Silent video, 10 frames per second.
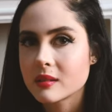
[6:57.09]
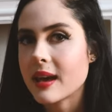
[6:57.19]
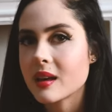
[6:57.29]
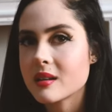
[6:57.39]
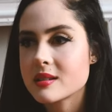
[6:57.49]

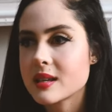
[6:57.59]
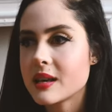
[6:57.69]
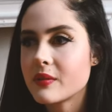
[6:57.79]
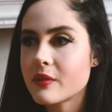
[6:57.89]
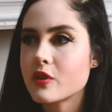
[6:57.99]
And
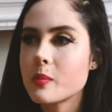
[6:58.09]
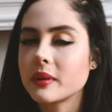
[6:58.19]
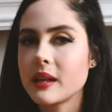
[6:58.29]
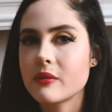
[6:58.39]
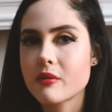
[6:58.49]
even if you
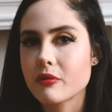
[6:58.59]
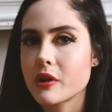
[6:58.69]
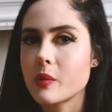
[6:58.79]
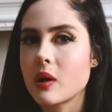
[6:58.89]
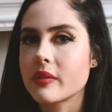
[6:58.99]
believe in
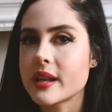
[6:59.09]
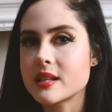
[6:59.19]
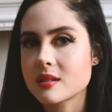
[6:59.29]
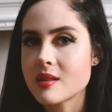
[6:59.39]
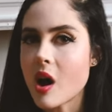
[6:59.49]
free will, that
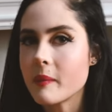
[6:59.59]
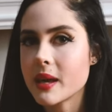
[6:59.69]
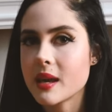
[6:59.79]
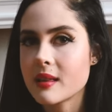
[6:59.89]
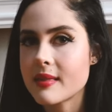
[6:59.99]
does not
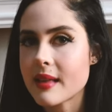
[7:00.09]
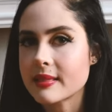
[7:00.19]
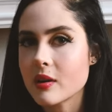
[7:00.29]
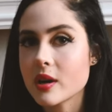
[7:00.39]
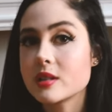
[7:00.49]
mean that
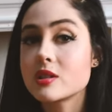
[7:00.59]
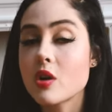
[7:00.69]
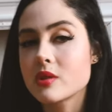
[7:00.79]
there is no